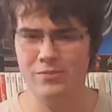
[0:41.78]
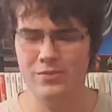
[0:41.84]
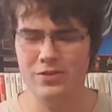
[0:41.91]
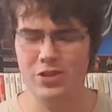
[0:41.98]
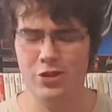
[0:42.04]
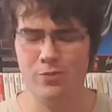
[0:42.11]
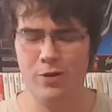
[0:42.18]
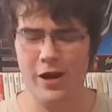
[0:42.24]

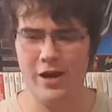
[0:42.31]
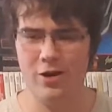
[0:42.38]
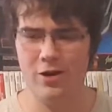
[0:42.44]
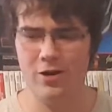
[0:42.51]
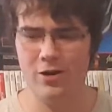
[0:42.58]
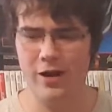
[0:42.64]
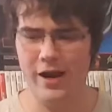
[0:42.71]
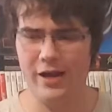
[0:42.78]
Tomb
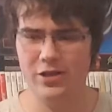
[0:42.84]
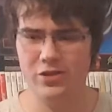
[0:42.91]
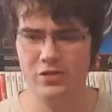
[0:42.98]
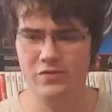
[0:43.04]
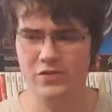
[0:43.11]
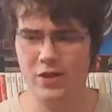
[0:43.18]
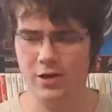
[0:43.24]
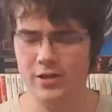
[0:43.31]
Raider Angel
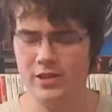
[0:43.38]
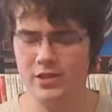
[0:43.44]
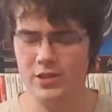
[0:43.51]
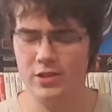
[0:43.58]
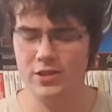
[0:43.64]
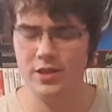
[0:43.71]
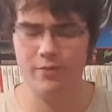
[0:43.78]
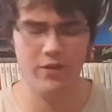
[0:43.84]
of Darkness
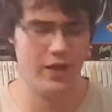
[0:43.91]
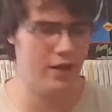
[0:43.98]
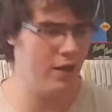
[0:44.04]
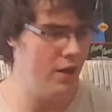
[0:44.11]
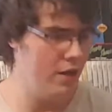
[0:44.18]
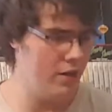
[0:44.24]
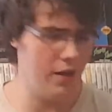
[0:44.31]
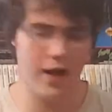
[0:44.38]
or something.
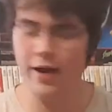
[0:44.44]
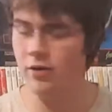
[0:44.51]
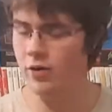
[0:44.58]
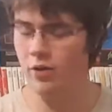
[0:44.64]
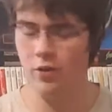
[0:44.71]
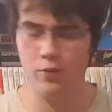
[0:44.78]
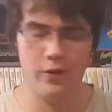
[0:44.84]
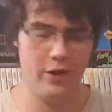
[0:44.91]
I don't
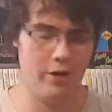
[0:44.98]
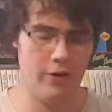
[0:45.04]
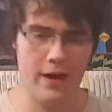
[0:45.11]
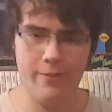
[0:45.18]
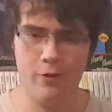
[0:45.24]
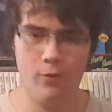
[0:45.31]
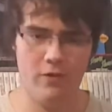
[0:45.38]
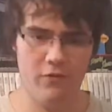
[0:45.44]
know, the really
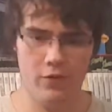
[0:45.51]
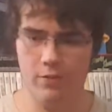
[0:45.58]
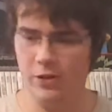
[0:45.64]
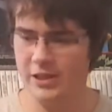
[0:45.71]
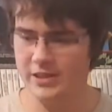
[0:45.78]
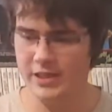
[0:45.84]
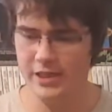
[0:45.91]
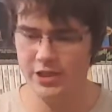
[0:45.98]
crappy one for the
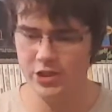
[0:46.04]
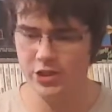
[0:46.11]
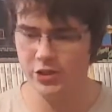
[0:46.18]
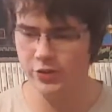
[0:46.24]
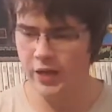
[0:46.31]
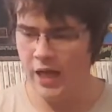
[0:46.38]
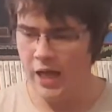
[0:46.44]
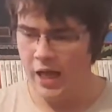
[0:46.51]
PlayStation
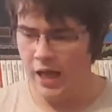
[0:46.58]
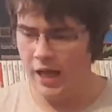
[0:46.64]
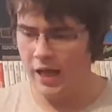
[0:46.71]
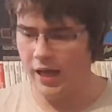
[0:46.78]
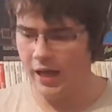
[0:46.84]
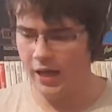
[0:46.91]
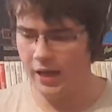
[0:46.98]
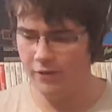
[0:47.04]
2.
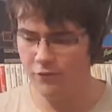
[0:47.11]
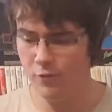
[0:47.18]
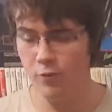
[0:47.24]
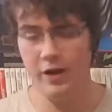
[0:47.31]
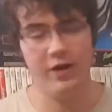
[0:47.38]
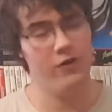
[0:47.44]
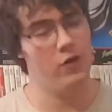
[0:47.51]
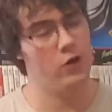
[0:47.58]
From
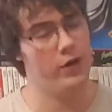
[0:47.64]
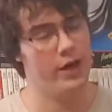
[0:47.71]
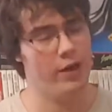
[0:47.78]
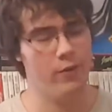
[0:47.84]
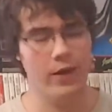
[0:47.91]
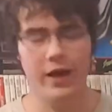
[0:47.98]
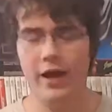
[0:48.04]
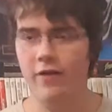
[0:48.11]
what I heard
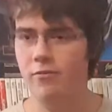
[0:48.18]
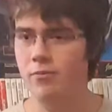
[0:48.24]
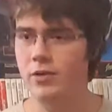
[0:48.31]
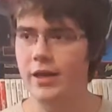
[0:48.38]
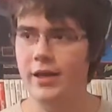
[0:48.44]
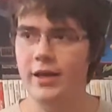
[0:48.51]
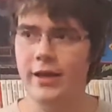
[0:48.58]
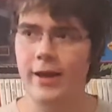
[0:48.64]
anyway, I haven't
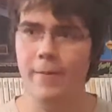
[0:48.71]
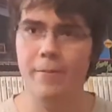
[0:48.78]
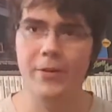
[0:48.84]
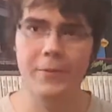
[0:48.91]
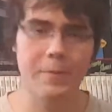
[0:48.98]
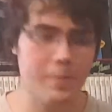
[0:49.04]
played it yet, but